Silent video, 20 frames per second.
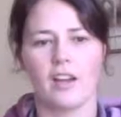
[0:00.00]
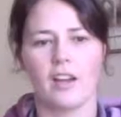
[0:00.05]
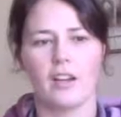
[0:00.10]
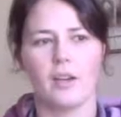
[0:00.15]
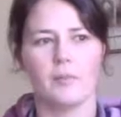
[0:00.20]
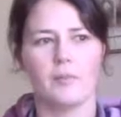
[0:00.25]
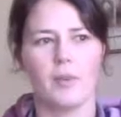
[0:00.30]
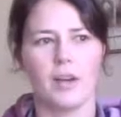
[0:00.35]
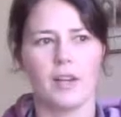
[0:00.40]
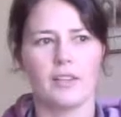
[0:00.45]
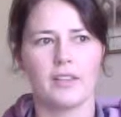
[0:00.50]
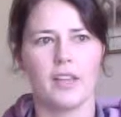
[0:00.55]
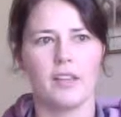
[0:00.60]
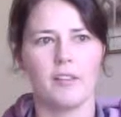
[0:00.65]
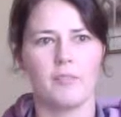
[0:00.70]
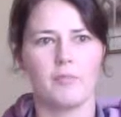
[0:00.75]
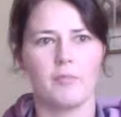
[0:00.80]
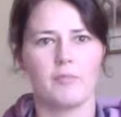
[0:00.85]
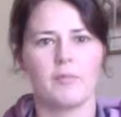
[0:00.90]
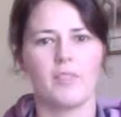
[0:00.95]
and
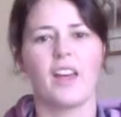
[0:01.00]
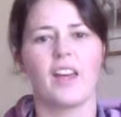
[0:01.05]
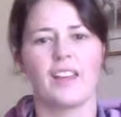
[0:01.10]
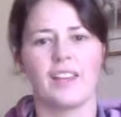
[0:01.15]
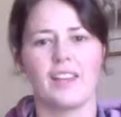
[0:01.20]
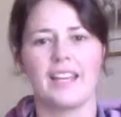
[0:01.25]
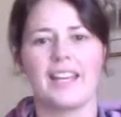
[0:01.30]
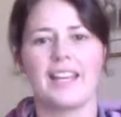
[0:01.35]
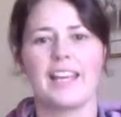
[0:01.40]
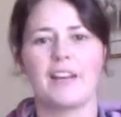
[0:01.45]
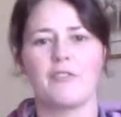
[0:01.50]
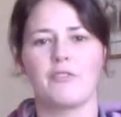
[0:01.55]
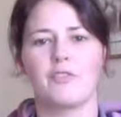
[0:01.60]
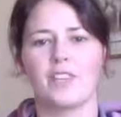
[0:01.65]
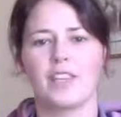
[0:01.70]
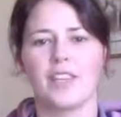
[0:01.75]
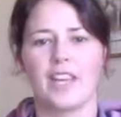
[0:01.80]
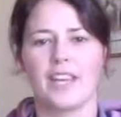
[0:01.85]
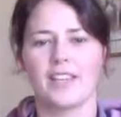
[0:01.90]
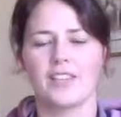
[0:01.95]
they're nearly every
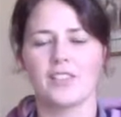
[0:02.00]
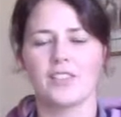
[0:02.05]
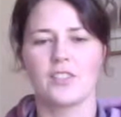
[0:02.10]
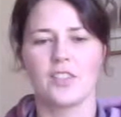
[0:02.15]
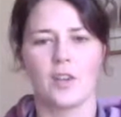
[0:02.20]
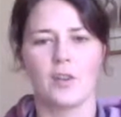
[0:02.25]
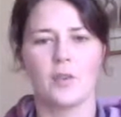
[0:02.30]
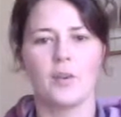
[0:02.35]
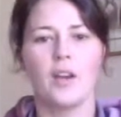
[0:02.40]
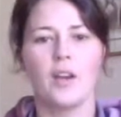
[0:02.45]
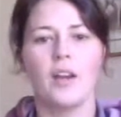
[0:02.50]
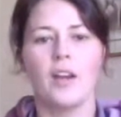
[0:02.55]
year. So